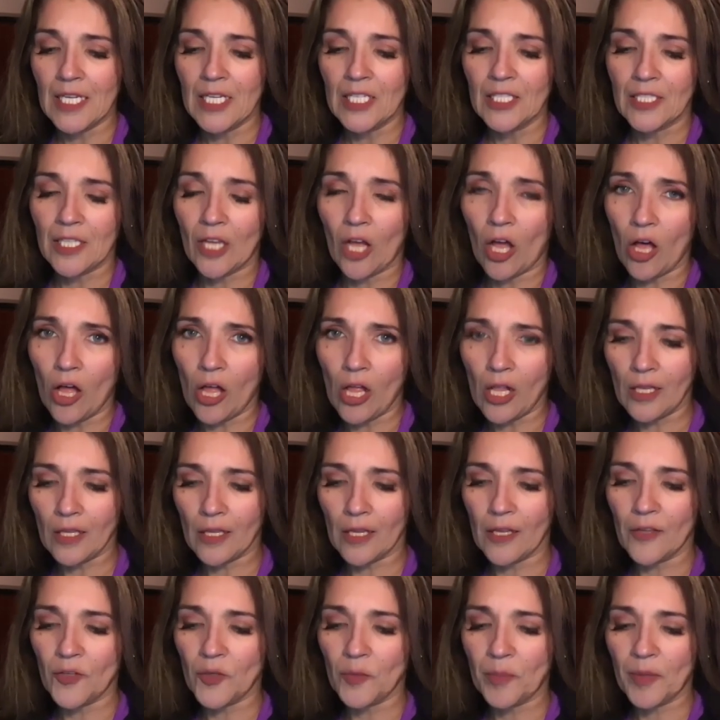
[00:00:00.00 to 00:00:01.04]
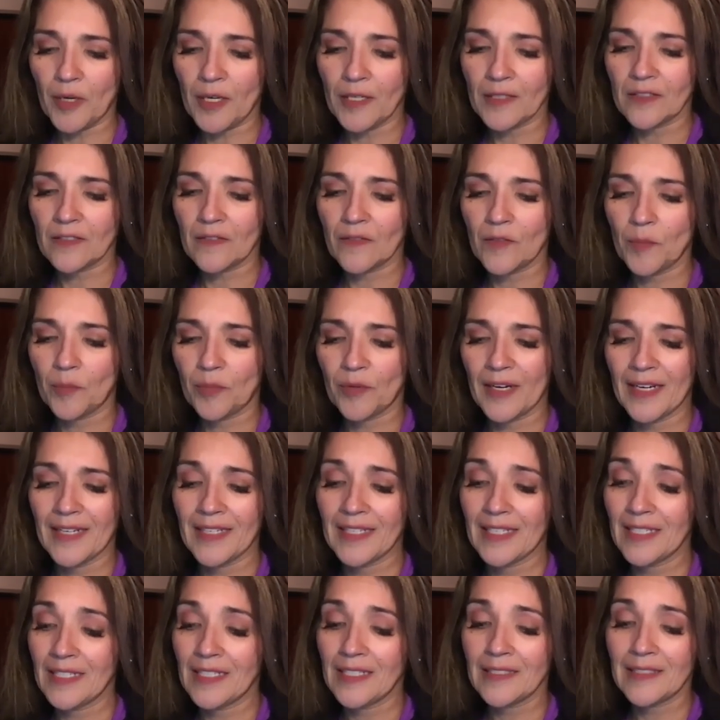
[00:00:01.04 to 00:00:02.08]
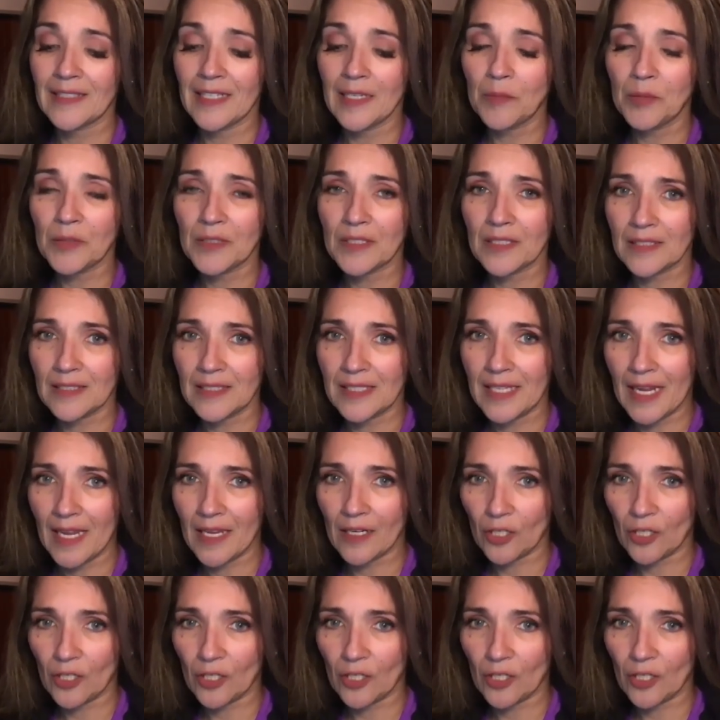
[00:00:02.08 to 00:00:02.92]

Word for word: to all other parts of the brain, it is able to scan